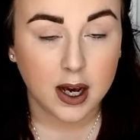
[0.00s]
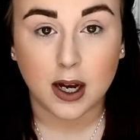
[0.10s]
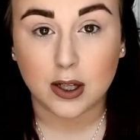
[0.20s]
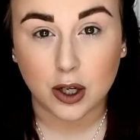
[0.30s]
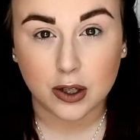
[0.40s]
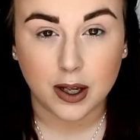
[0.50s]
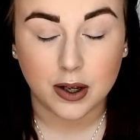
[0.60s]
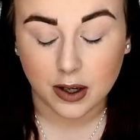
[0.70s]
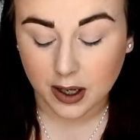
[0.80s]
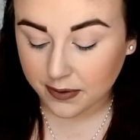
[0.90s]
a look that
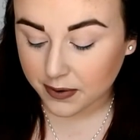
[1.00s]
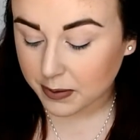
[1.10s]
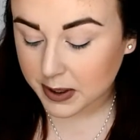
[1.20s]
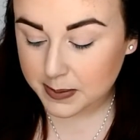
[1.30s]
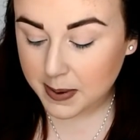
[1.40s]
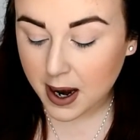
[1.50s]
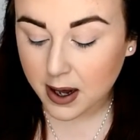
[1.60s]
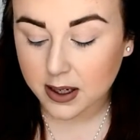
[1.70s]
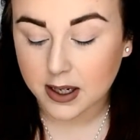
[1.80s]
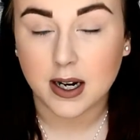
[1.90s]
you can get from this
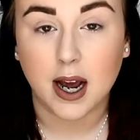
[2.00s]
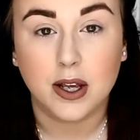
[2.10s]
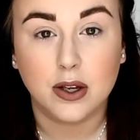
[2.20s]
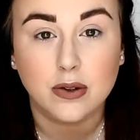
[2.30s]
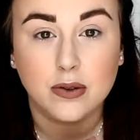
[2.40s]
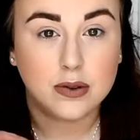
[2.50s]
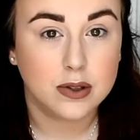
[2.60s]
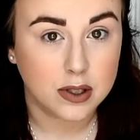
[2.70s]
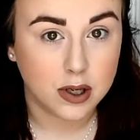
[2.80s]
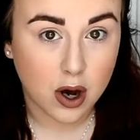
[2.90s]
palette. I
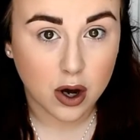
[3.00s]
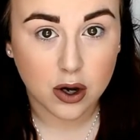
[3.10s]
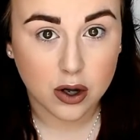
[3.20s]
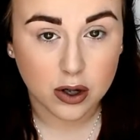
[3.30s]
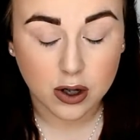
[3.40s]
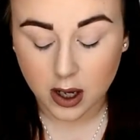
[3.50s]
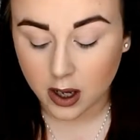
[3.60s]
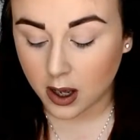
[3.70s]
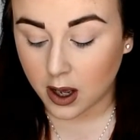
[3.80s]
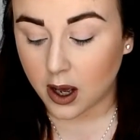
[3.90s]
used all
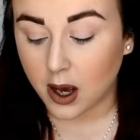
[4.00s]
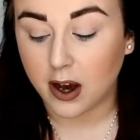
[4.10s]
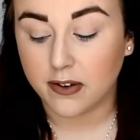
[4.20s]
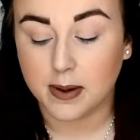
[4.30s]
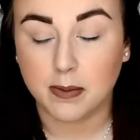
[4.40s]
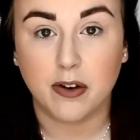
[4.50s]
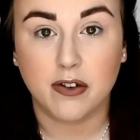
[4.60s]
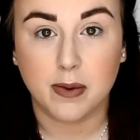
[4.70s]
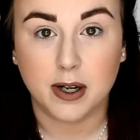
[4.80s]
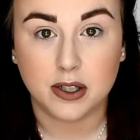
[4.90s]
of my
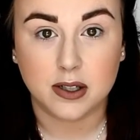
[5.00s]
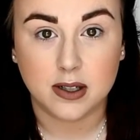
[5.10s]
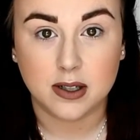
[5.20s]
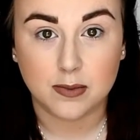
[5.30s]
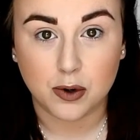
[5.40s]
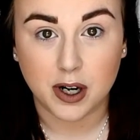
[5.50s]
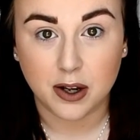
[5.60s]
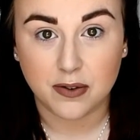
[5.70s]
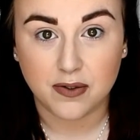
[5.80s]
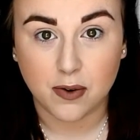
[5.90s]
Morphe brushes this
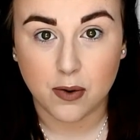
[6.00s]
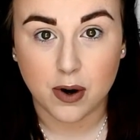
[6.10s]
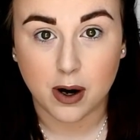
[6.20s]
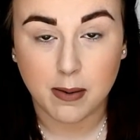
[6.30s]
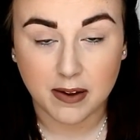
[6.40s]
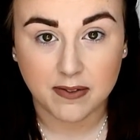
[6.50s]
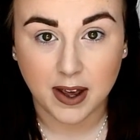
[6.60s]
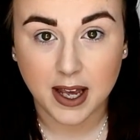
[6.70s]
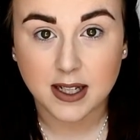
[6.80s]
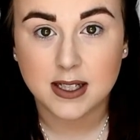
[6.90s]
morning for my
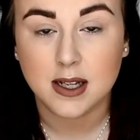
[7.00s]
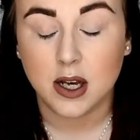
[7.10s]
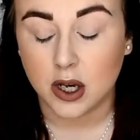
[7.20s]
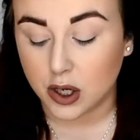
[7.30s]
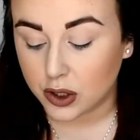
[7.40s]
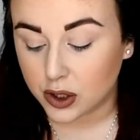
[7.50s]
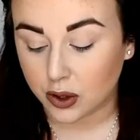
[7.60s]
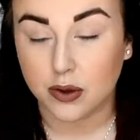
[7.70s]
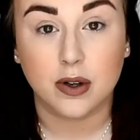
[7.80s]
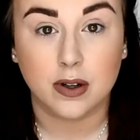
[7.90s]
face,
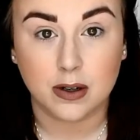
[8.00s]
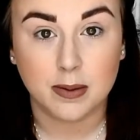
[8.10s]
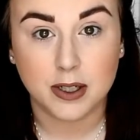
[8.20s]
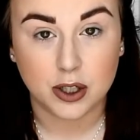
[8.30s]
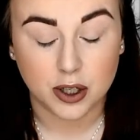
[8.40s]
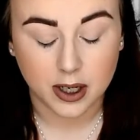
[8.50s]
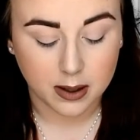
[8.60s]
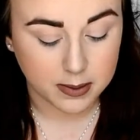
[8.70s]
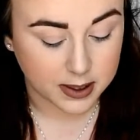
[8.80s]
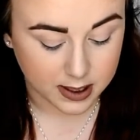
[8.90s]
so they're a little bit dirty,
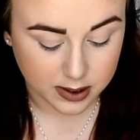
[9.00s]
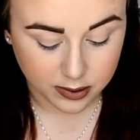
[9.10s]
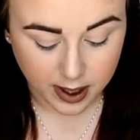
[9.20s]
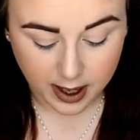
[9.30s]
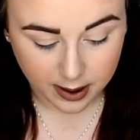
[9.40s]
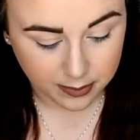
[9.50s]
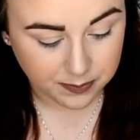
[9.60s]
but that's okay.